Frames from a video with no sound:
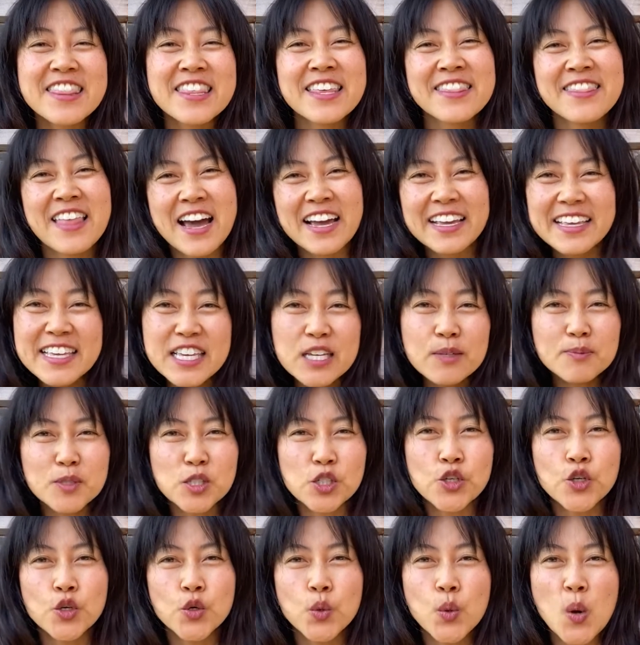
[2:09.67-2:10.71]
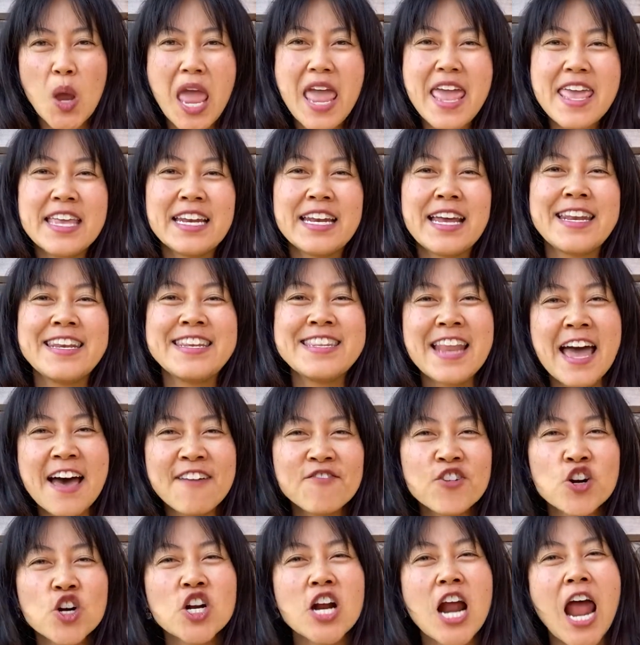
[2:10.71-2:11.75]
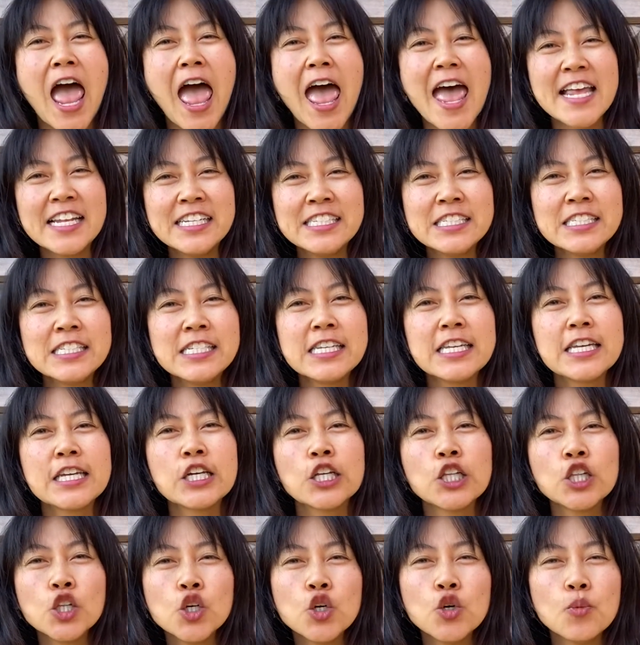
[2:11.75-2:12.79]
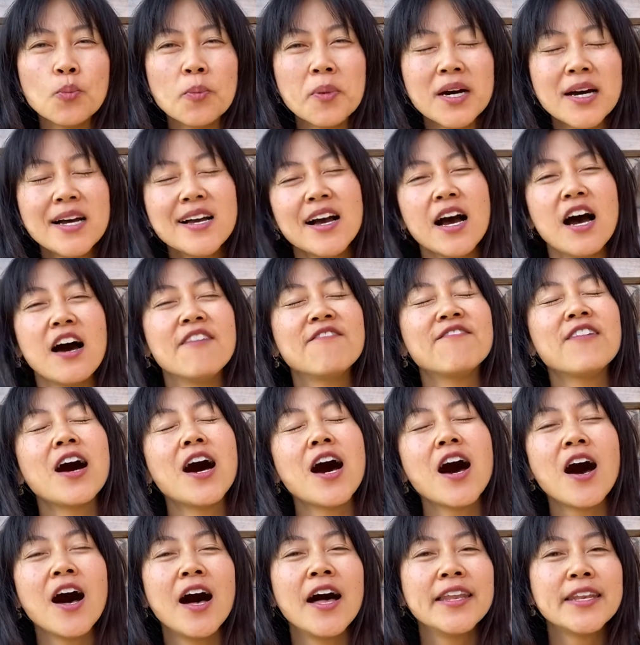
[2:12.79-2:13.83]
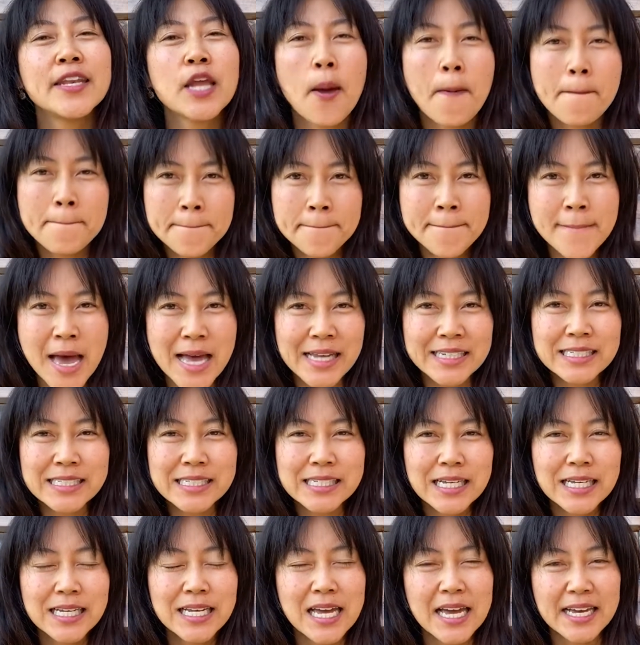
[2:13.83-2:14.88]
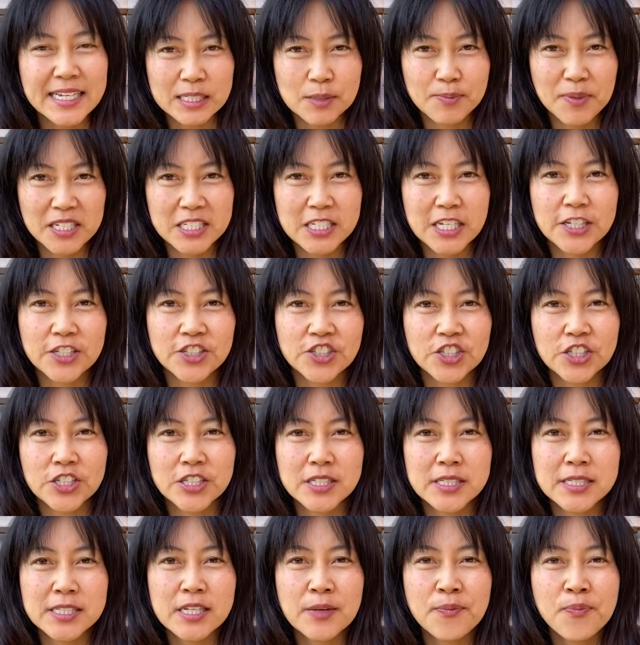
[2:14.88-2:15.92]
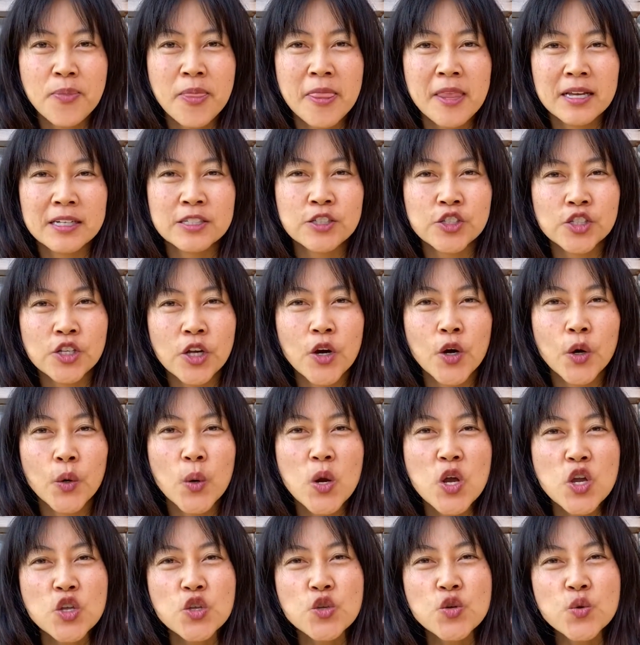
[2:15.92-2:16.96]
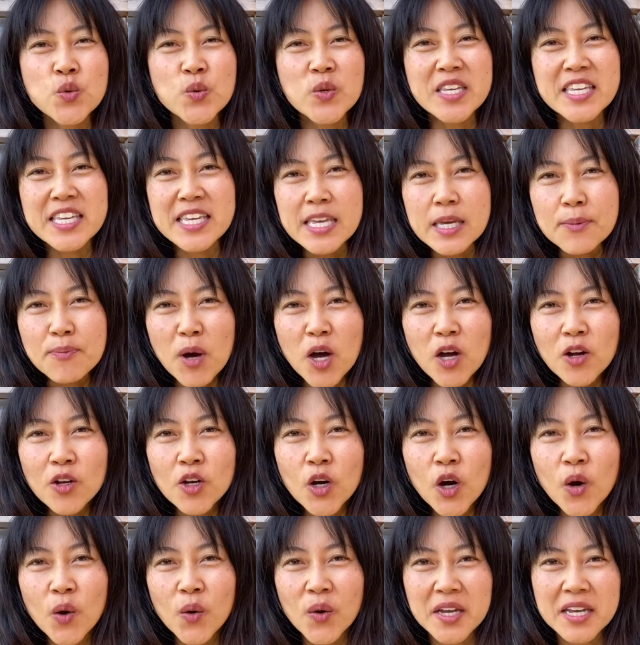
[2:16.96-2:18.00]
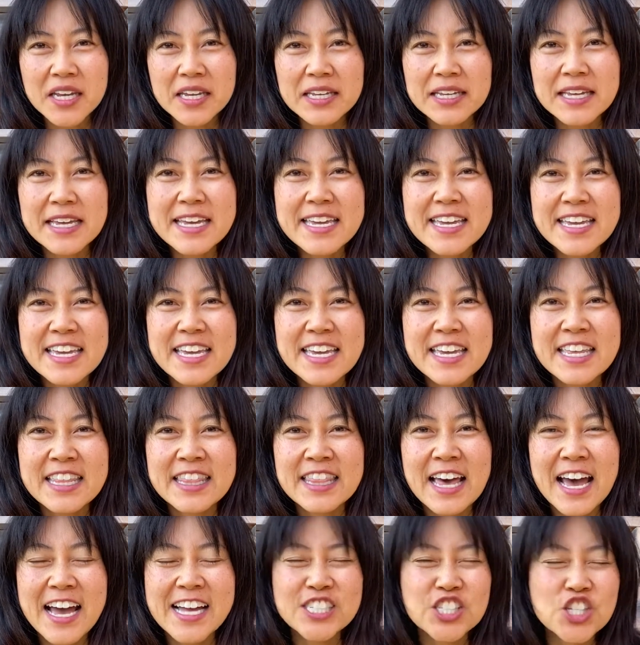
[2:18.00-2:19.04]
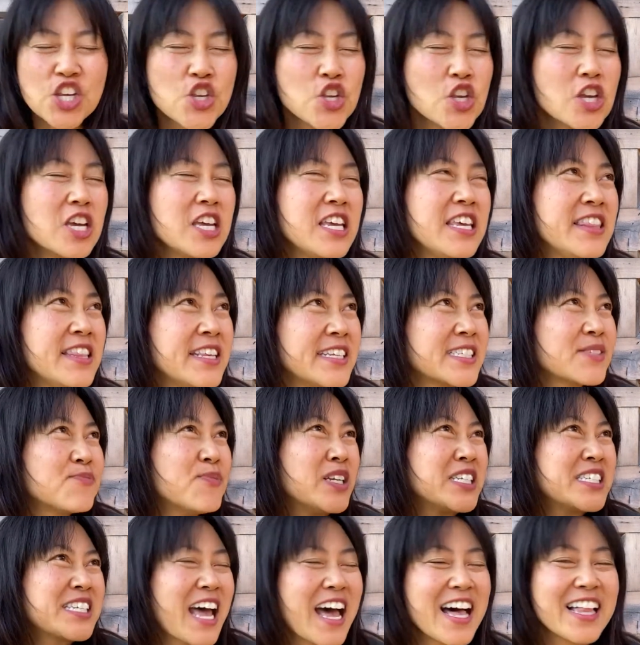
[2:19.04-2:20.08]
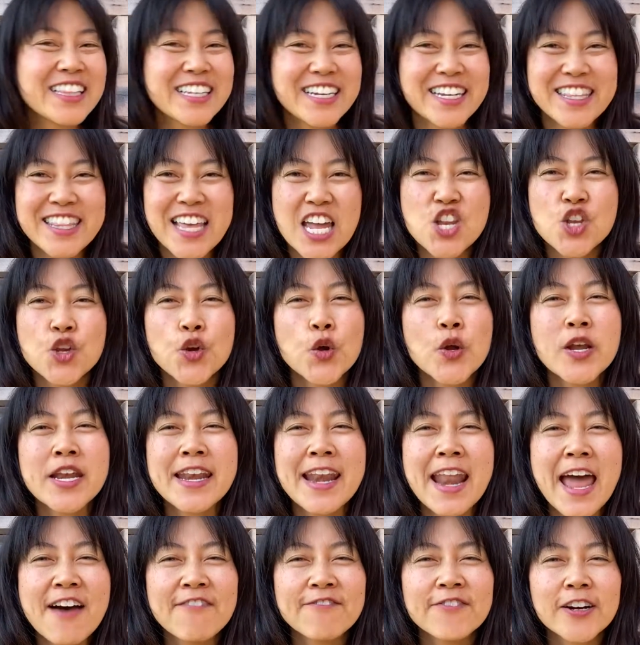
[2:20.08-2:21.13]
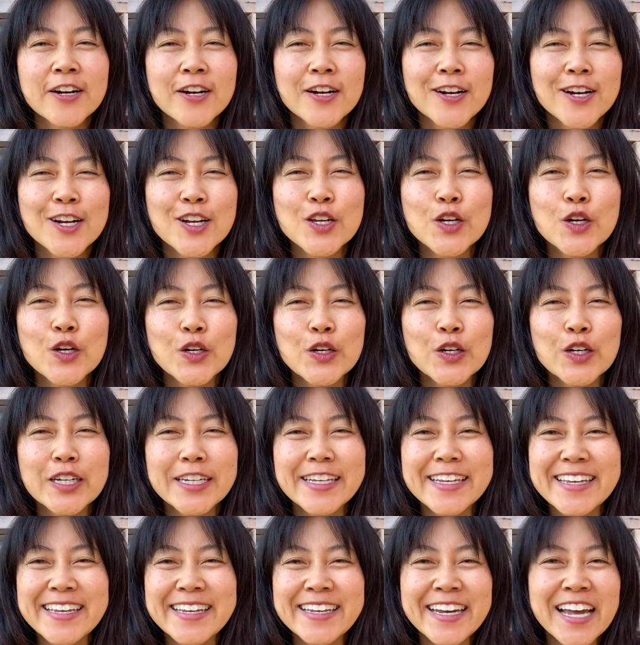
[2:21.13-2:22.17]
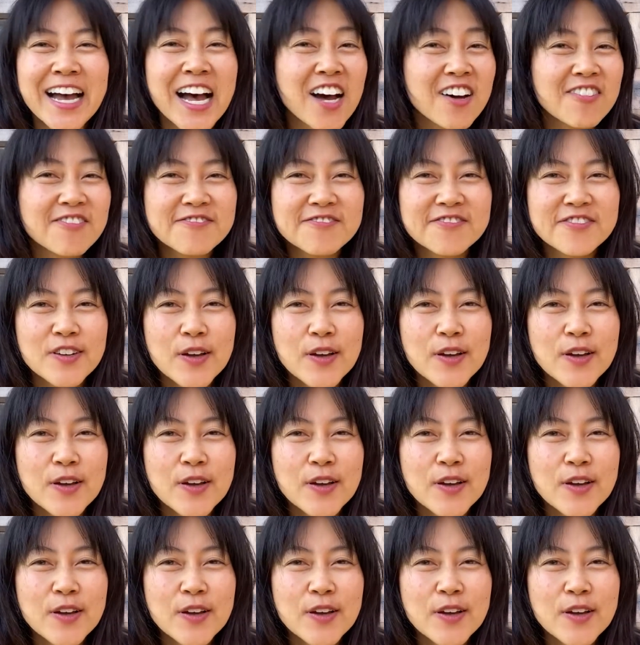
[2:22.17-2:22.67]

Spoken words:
then that keeps you in a never-ending loop of unmet expectations. And so you keep on going in this mentality that you're never good enough.